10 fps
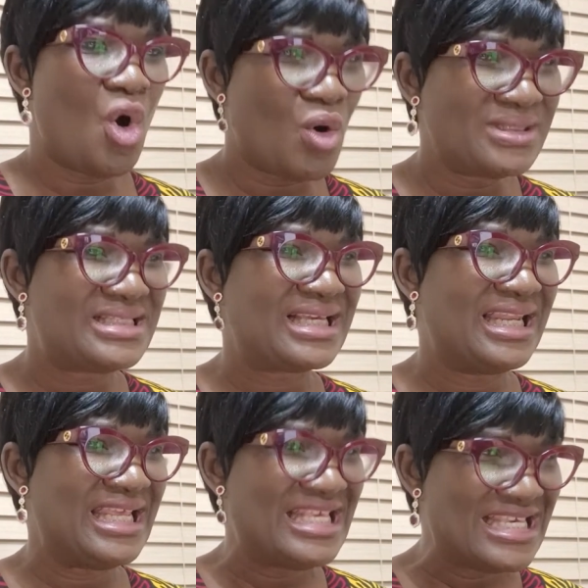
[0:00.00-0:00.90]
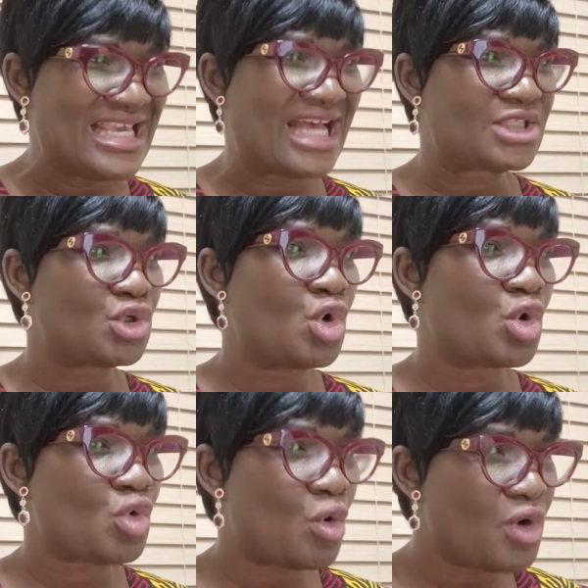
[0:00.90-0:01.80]
until he has
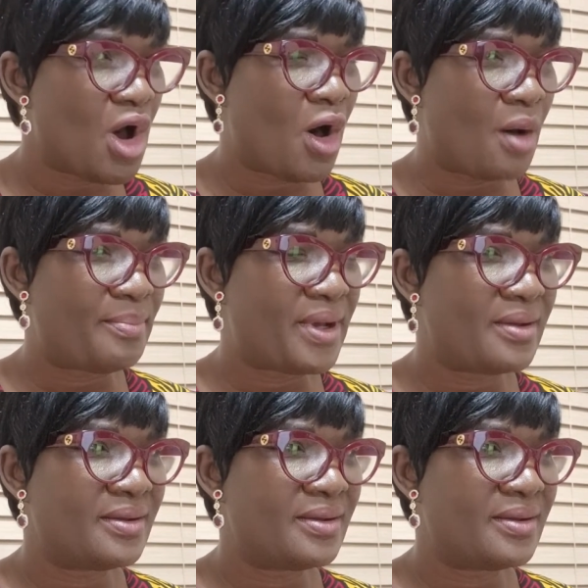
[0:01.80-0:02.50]
grown up.